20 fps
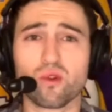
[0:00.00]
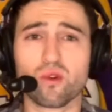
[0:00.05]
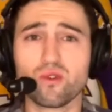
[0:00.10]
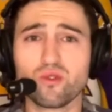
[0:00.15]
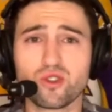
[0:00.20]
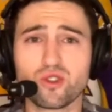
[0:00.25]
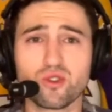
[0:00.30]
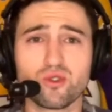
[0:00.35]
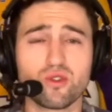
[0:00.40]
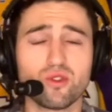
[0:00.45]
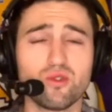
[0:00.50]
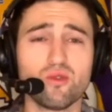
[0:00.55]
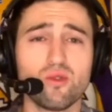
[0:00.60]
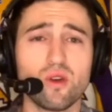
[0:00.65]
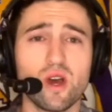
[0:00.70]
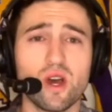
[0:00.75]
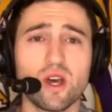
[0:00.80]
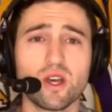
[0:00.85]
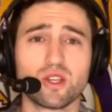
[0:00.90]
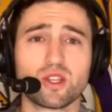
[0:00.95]
Who should you
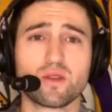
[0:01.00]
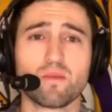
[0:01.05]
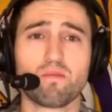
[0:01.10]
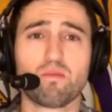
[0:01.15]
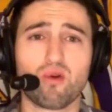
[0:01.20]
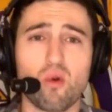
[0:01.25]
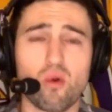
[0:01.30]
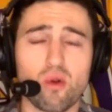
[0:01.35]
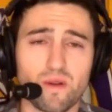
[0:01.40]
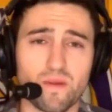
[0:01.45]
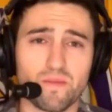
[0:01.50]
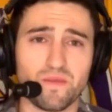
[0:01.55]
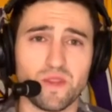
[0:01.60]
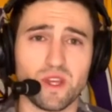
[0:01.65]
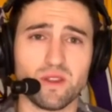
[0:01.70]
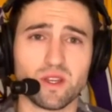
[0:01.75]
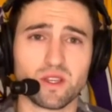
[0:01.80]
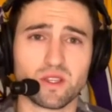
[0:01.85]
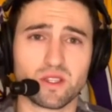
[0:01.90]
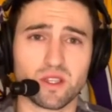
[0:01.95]
support
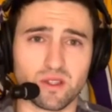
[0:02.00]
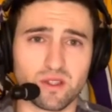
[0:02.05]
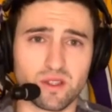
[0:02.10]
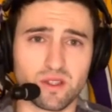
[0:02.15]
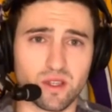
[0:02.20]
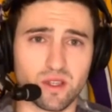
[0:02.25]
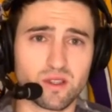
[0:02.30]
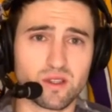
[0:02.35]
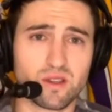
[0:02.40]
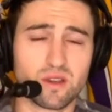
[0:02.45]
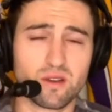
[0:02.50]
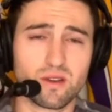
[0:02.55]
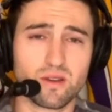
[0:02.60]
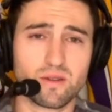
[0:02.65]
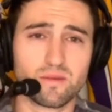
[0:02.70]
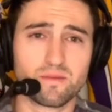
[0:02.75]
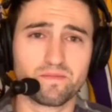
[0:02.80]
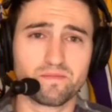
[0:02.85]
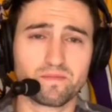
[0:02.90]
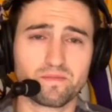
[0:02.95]
in this instance?
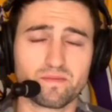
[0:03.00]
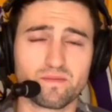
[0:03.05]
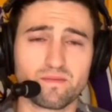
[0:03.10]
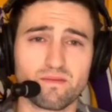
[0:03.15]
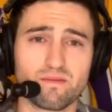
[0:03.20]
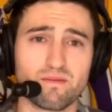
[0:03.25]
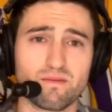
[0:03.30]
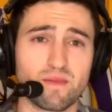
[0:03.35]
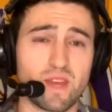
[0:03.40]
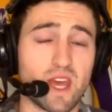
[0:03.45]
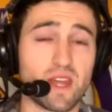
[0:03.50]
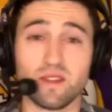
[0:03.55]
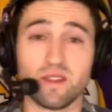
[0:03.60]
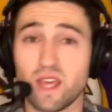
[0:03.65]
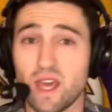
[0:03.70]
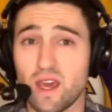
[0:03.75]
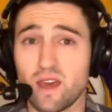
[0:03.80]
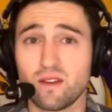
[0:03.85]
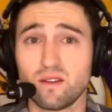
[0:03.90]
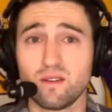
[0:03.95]
And
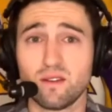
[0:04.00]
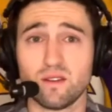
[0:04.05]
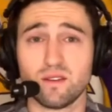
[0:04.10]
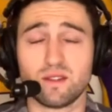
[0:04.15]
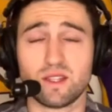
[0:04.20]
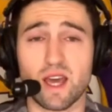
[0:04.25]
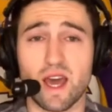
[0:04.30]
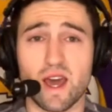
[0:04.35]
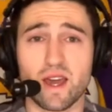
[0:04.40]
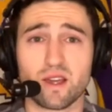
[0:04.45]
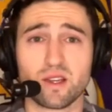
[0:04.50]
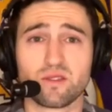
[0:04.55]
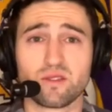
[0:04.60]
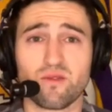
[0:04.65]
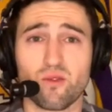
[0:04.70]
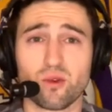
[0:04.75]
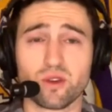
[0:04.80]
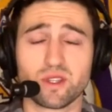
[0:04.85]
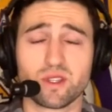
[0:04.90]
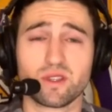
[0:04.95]
then Dak is
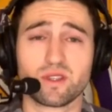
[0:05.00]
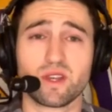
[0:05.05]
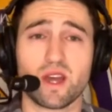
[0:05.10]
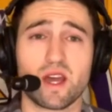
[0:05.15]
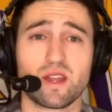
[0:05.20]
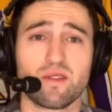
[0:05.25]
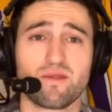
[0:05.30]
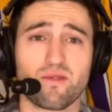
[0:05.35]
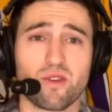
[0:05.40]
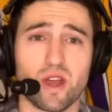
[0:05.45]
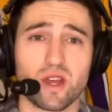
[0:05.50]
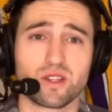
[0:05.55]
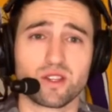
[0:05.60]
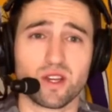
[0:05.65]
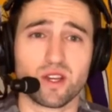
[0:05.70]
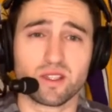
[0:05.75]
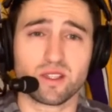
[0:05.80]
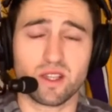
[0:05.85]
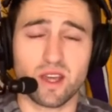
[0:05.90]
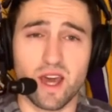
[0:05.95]
forced to sign the
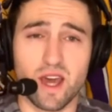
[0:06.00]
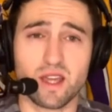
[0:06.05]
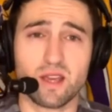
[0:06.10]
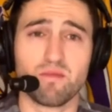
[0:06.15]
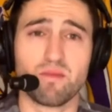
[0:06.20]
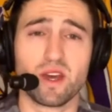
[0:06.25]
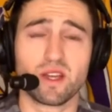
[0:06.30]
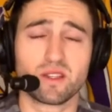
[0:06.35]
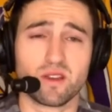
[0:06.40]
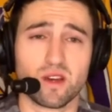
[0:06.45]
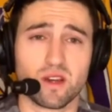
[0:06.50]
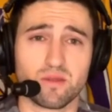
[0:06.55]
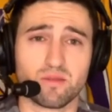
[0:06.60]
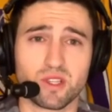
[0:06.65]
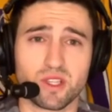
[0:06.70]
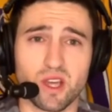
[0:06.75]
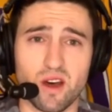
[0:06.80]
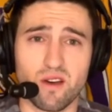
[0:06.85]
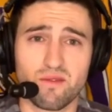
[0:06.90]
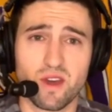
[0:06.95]
franchise tag. He bets on
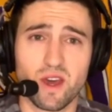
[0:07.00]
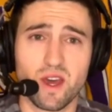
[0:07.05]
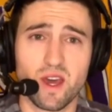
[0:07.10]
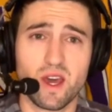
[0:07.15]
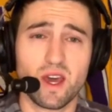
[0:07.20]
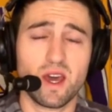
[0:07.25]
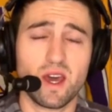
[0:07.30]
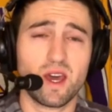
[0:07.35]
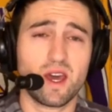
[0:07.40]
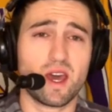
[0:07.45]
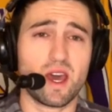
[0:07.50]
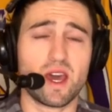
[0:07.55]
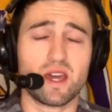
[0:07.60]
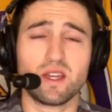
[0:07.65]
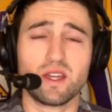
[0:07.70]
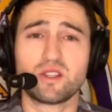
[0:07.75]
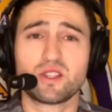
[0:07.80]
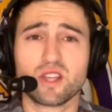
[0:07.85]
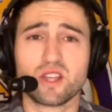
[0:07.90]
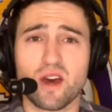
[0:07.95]
himself, and he
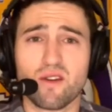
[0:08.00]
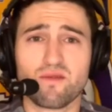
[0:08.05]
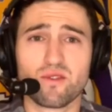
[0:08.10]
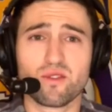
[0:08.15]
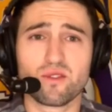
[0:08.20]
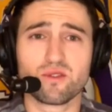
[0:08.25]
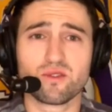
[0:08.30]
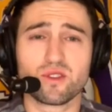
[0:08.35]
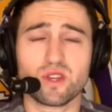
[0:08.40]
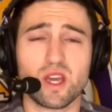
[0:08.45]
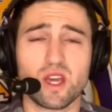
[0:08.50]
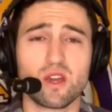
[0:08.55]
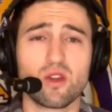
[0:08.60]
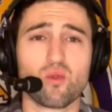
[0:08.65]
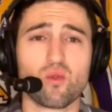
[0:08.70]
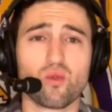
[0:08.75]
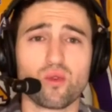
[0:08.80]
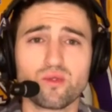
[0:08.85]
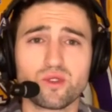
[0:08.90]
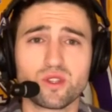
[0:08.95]
suffers a
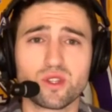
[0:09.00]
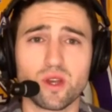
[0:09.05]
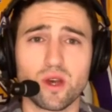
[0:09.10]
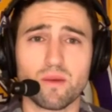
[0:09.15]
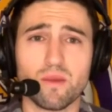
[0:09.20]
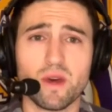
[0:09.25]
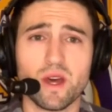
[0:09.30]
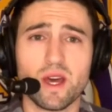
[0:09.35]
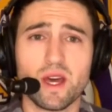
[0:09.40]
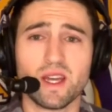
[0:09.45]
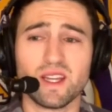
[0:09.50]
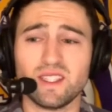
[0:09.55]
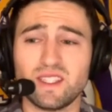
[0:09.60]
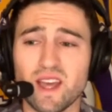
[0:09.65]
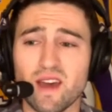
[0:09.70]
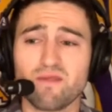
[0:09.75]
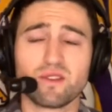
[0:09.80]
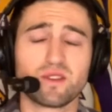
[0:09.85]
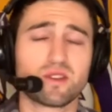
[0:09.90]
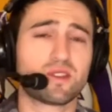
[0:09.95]
gruesome,
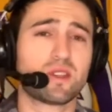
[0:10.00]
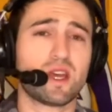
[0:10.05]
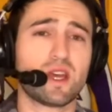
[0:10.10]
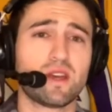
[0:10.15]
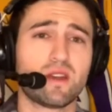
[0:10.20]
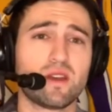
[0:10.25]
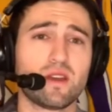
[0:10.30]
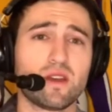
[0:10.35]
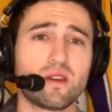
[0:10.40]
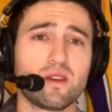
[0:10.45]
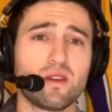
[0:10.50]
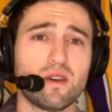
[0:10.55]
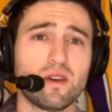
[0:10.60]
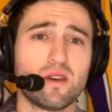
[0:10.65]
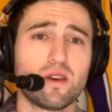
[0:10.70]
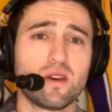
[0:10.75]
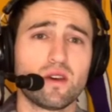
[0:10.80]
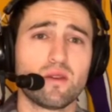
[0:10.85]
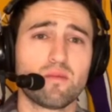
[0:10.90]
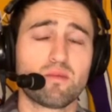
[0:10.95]
devastating,
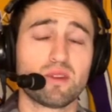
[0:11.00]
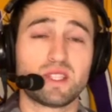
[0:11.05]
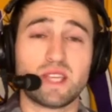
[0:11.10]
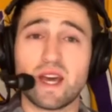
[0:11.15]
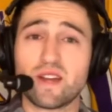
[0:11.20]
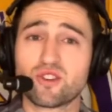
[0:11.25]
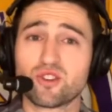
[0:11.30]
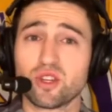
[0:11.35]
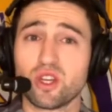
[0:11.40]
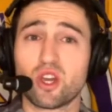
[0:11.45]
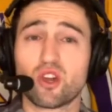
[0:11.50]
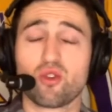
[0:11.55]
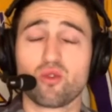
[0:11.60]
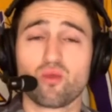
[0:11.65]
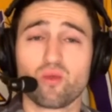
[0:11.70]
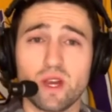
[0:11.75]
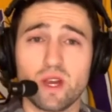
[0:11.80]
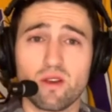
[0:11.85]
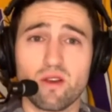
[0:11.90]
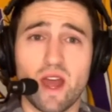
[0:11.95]
potentially
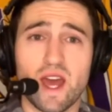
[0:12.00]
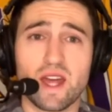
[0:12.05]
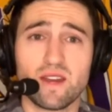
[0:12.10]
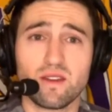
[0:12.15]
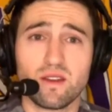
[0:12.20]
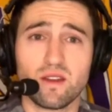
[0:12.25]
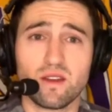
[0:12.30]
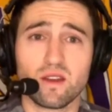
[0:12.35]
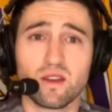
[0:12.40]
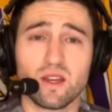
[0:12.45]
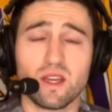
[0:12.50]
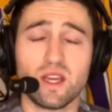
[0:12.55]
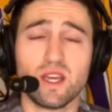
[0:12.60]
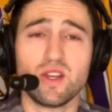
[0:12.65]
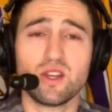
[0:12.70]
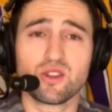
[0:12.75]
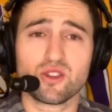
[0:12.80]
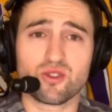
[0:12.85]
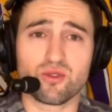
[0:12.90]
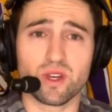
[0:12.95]
career-ending
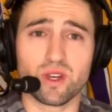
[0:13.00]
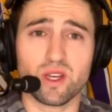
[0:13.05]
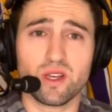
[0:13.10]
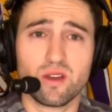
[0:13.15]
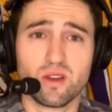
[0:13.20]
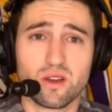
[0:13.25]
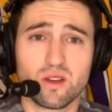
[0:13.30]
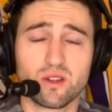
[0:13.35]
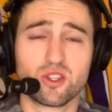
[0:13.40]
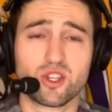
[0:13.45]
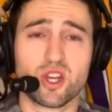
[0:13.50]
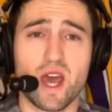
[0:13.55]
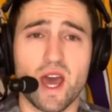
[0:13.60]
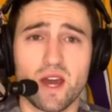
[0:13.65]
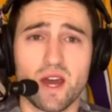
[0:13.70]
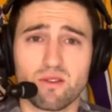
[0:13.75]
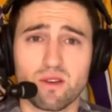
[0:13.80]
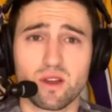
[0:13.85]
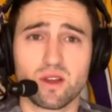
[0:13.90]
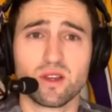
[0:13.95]
injury,
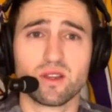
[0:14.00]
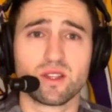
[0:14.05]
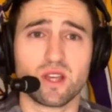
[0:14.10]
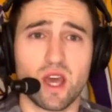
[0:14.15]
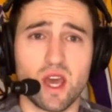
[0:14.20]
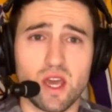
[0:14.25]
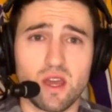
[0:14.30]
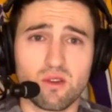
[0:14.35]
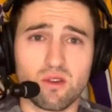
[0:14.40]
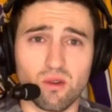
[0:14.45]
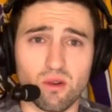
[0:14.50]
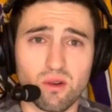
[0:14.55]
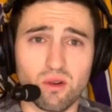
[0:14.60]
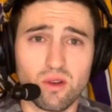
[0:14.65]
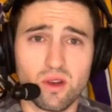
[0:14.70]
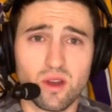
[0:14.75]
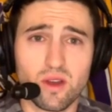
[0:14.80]
shattering his ankle.